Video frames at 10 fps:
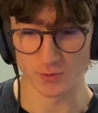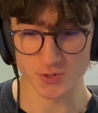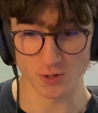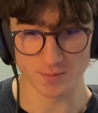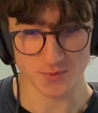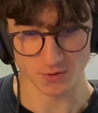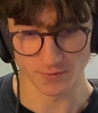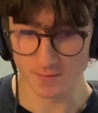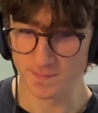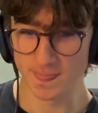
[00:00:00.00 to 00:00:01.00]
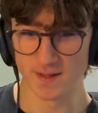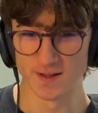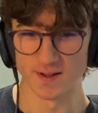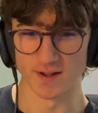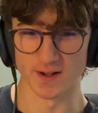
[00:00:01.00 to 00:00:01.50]
type solver.
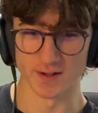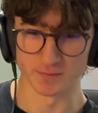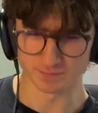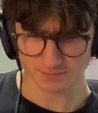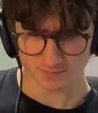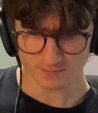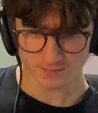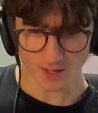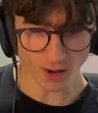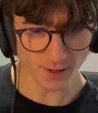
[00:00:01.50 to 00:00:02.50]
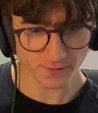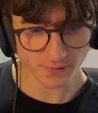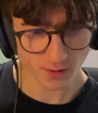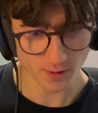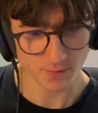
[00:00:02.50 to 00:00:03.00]
Um, I
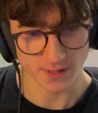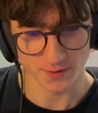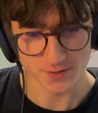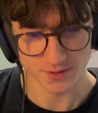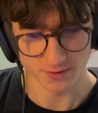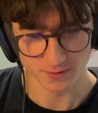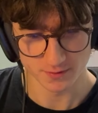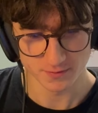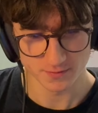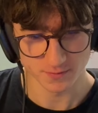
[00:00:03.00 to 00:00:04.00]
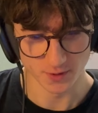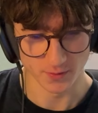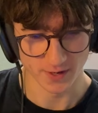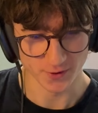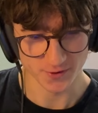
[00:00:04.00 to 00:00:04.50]
think I'm pronouncing
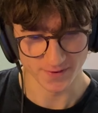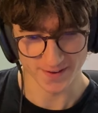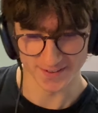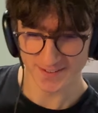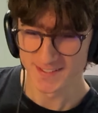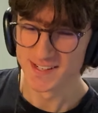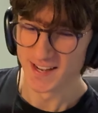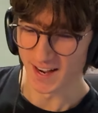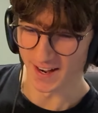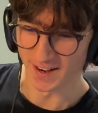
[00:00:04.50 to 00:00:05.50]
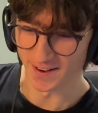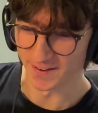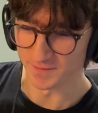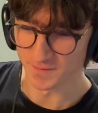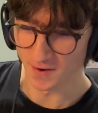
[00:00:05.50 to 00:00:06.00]
Luau correctly.
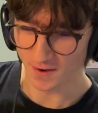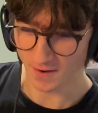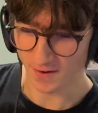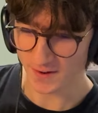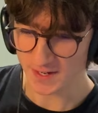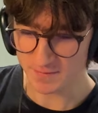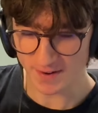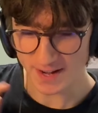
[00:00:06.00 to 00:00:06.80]
In my